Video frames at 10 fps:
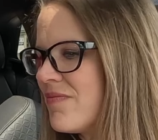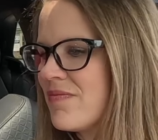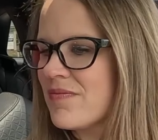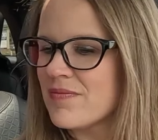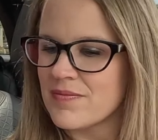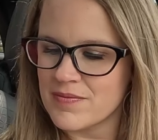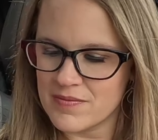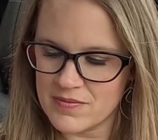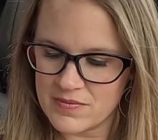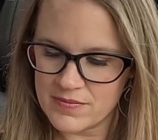
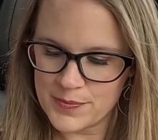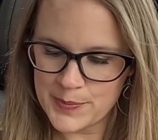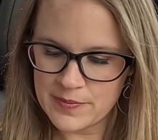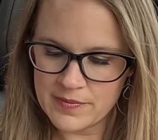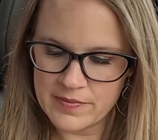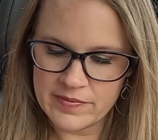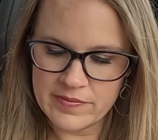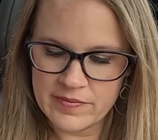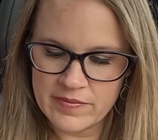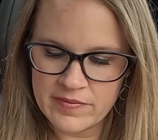
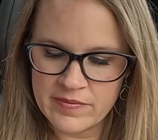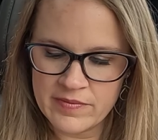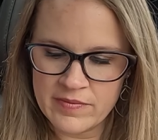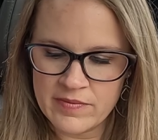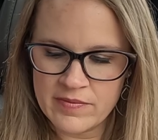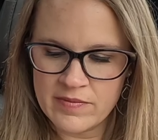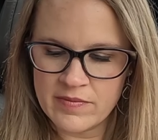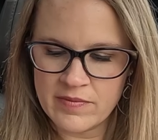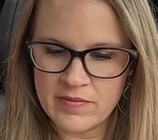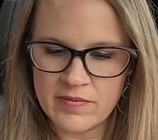
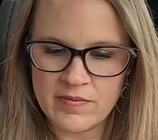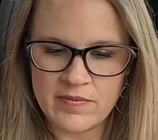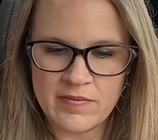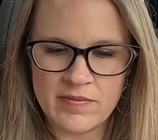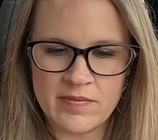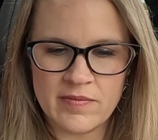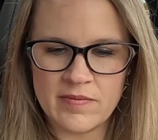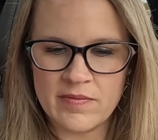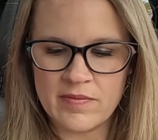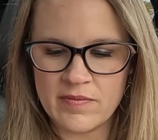
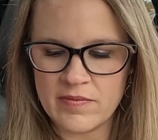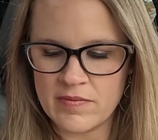(not speaking)